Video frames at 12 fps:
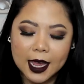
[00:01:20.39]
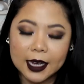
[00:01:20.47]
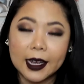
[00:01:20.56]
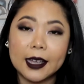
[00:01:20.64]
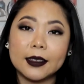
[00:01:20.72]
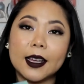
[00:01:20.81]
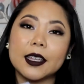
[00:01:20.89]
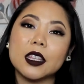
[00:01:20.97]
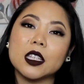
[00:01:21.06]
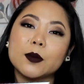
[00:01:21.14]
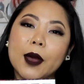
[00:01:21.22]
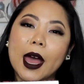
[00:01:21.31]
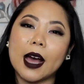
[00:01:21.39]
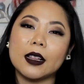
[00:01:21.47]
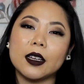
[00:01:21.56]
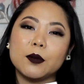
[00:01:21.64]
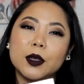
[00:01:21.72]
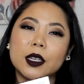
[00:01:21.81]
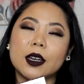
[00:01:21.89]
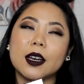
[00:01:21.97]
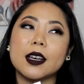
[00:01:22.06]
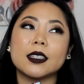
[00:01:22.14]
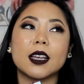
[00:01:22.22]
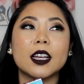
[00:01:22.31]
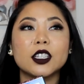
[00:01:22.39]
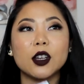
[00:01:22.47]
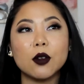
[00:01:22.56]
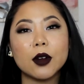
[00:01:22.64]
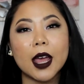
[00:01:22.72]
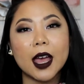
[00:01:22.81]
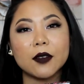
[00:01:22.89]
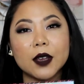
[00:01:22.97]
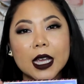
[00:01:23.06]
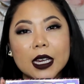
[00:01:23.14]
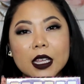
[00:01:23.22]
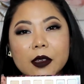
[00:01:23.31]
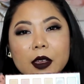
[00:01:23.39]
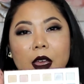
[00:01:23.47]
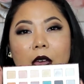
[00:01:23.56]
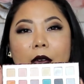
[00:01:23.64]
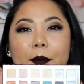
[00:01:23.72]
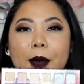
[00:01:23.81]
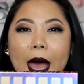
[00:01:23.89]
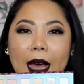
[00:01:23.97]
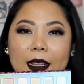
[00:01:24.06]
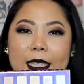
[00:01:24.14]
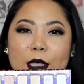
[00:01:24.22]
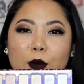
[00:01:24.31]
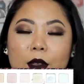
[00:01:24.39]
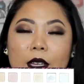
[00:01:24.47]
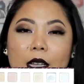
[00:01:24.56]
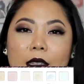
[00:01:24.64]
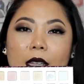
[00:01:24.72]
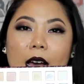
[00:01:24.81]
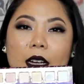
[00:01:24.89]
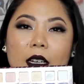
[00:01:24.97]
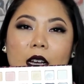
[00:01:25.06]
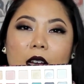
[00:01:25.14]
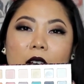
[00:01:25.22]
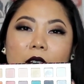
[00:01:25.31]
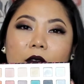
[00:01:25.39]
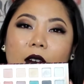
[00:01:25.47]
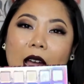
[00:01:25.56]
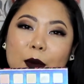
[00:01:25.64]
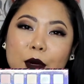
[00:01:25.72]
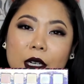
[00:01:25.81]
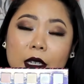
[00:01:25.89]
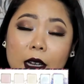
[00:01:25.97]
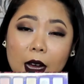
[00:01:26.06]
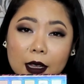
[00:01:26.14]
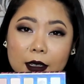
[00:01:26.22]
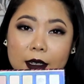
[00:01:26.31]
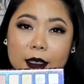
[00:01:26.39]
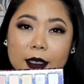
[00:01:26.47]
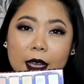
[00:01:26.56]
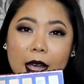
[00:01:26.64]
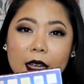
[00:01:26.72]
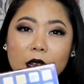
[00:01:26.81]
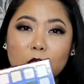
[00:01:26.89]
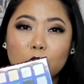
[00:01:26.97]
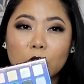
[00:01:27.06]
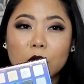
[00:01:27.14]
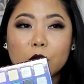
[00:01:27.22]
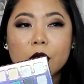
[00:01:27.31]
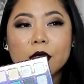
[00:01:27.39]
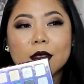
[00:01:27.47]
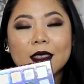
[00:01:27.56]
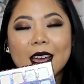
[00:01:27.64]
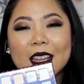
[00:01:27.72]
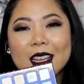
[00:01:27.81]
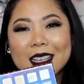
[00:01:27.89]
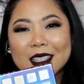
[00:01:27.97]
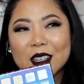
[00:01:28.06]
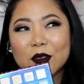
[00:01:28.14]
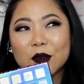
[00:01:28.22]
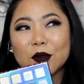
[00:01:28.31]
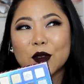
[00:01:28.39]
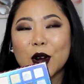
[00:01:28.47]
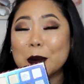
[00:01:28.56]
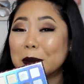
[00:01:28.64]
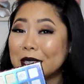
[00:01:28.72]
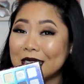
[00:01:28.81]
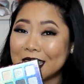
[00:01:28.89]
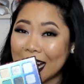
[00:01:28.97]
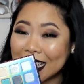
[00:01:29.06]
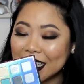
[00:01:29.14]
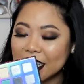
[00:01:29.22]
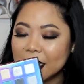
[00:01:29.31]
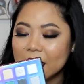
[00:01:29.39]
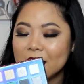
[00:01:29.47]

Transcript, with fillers: And I like this palette because I don't have any palettes with a lot of vibrant colors that I can work with that isn't from China.